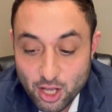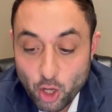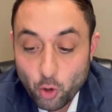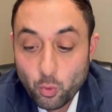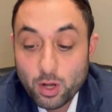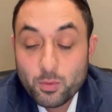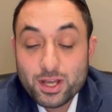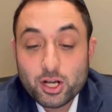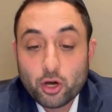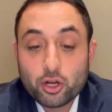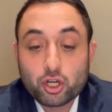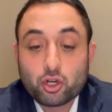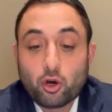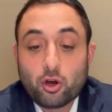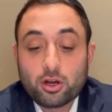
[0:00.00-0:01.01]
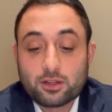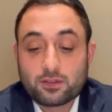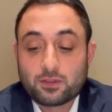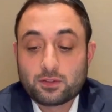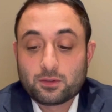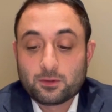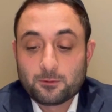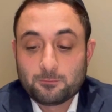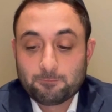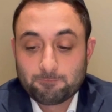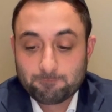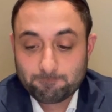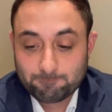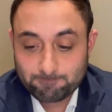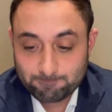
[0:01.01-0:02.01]
When we go to court,
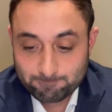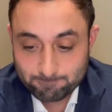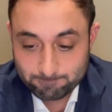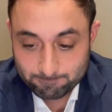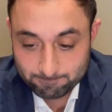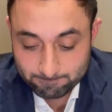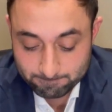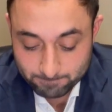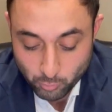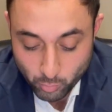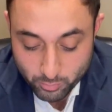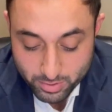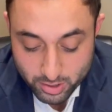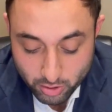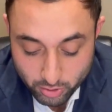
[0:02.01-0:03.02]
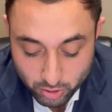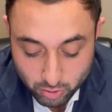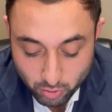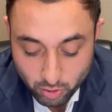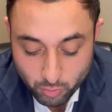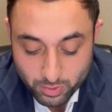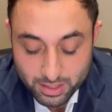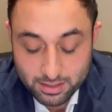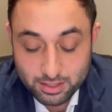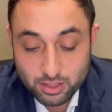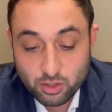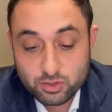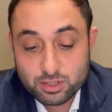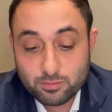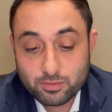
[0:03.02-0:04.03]
when we go to court, we need to
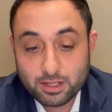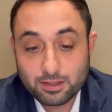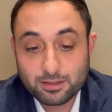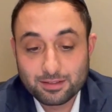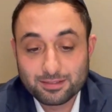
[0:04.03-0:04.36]
know something.